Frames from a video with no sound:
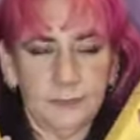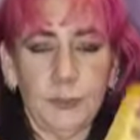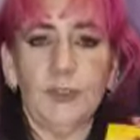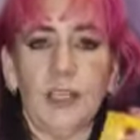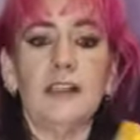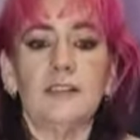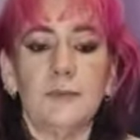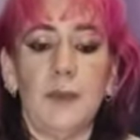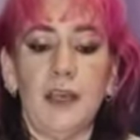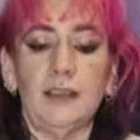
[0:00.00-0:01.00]
products,
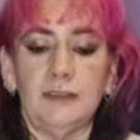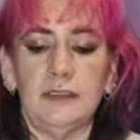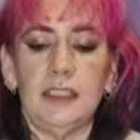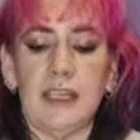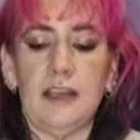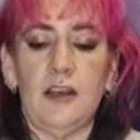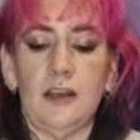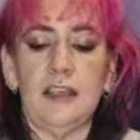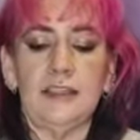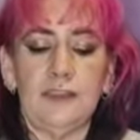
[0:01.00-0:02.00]
but they
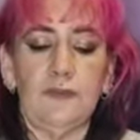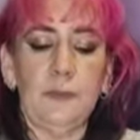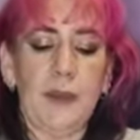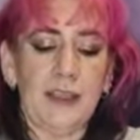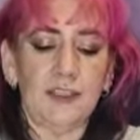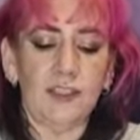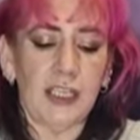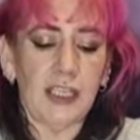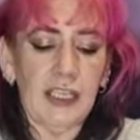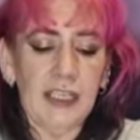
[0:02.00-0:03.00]
are in different
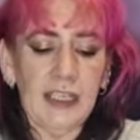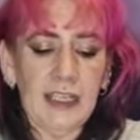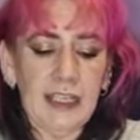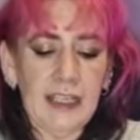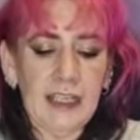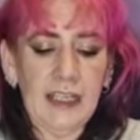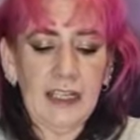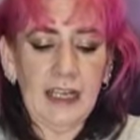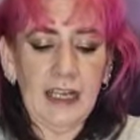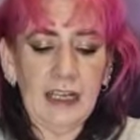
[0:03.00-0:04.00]
packaging.
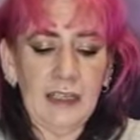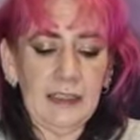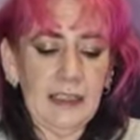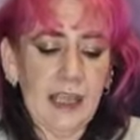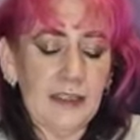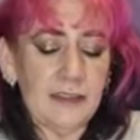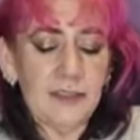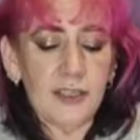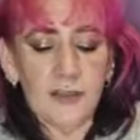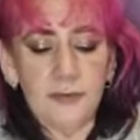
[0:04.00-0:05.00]
There
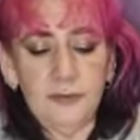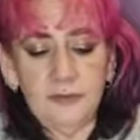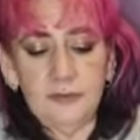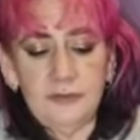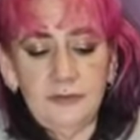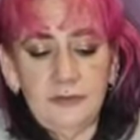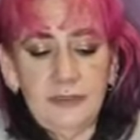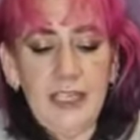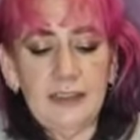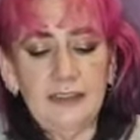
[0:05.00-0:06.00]
you